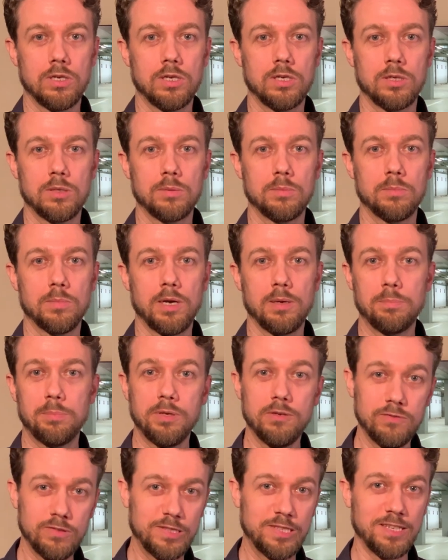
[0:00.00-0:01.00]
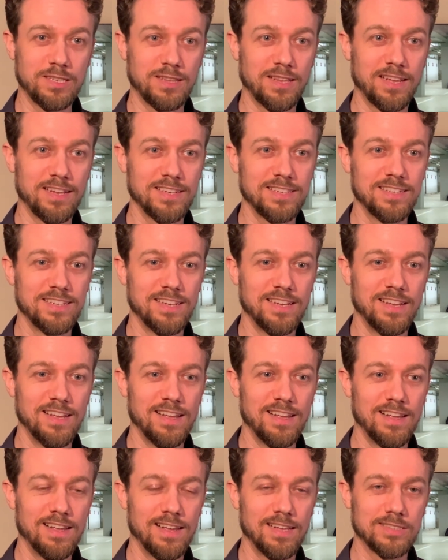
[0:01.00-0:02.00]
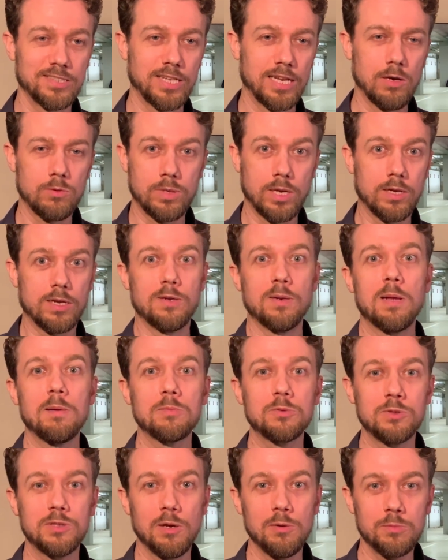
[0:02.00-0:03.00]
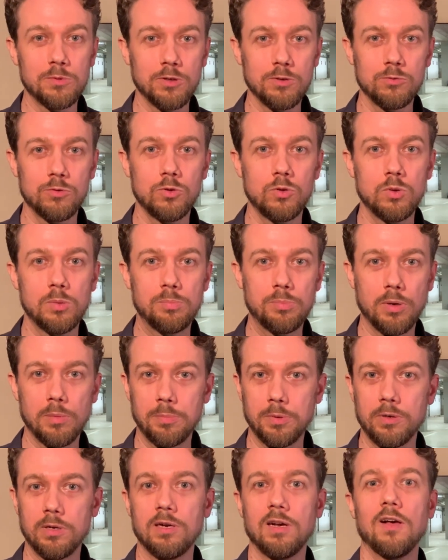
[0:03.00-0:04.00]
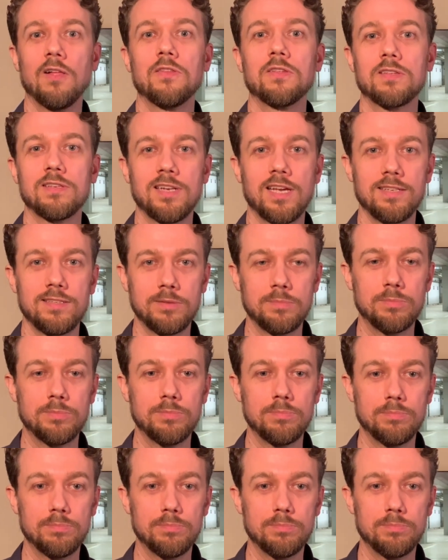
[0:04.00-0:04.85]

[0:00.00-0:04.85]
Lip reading: on my pivoting leg and say, okay, now I'm going to do a proper 180